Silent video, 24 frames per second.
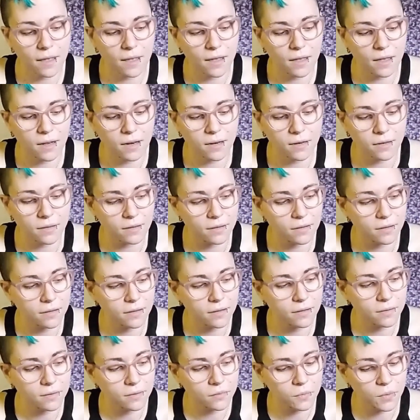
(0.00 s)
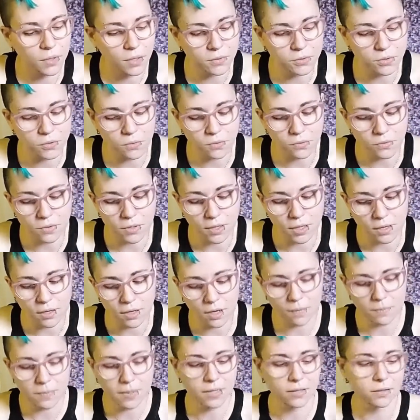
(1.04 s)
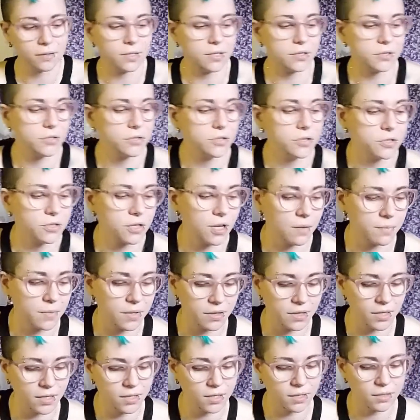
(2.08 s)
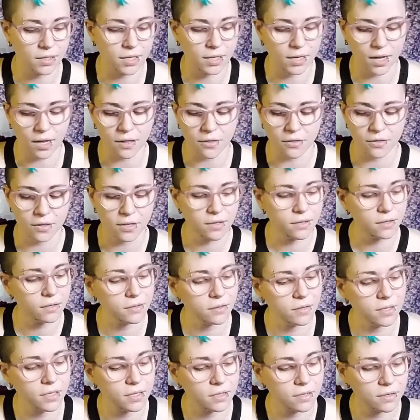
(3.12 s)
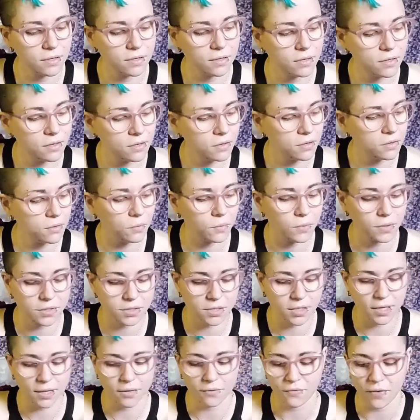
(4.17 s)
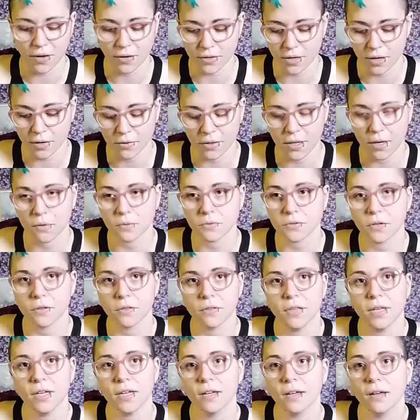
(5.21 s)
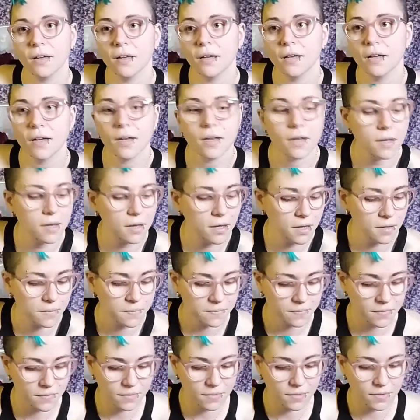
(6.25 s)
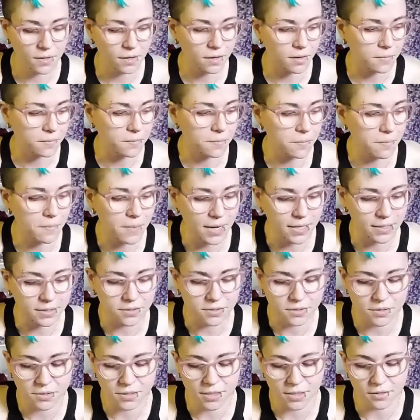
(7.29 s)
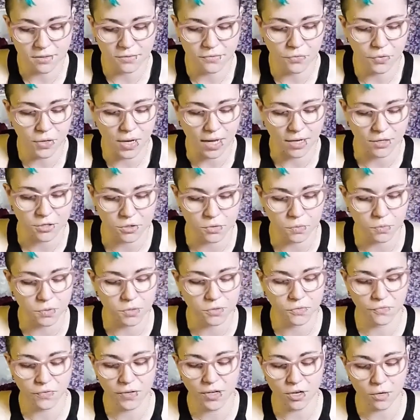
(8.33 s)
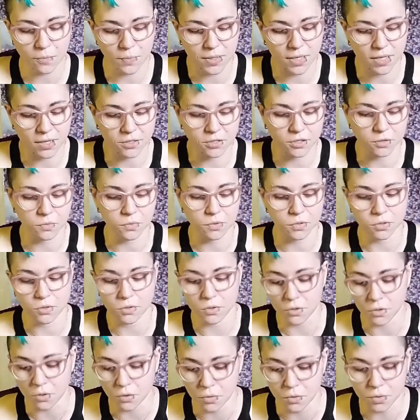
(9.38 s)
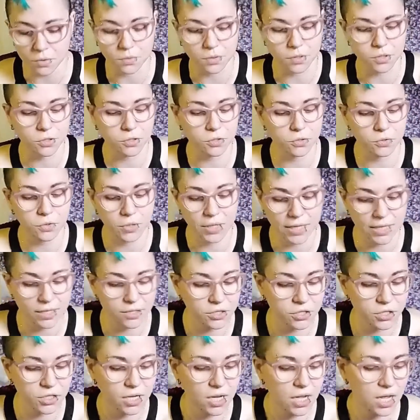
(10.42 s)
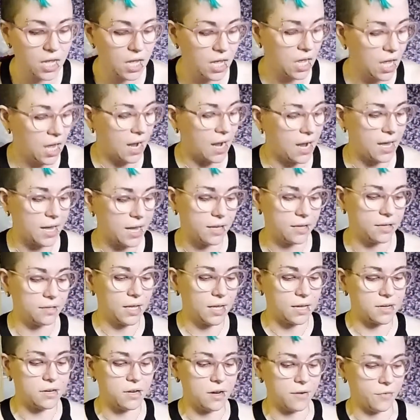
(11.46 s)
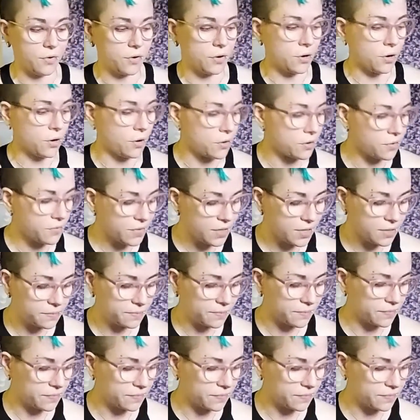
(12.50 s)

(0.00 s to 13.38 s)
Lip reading: And when I was going through that Comphet list, it just got me thinking, like, I think that once I found out that was a thing, my instinctive reaction was fear, because it was new, it was strange, I had never heard of it.